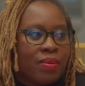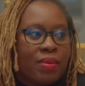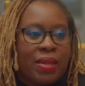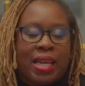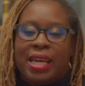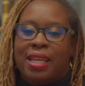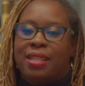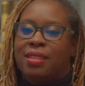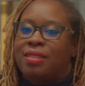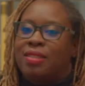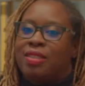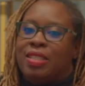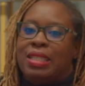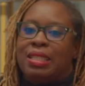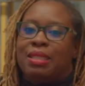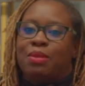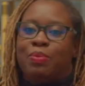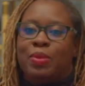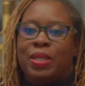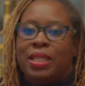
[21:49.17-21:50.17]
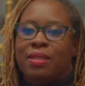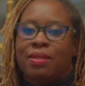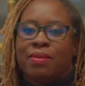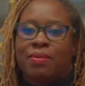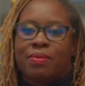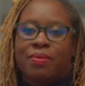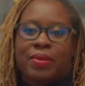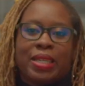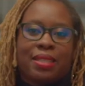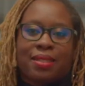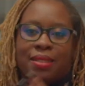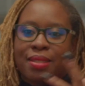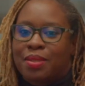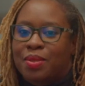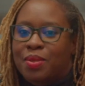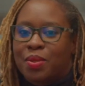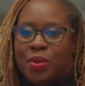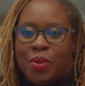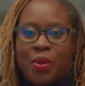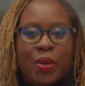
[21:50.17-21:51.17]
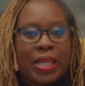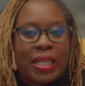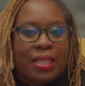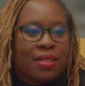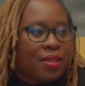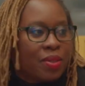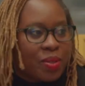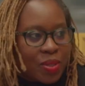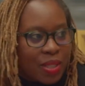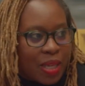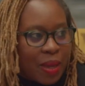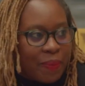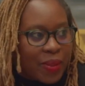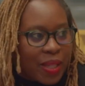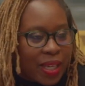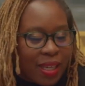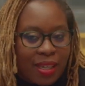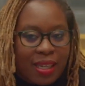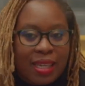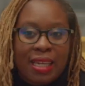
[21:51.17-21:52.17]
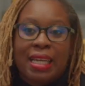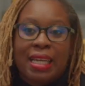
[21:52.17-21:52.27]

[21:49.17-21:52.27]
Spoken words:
and she's being racist or crazy or something,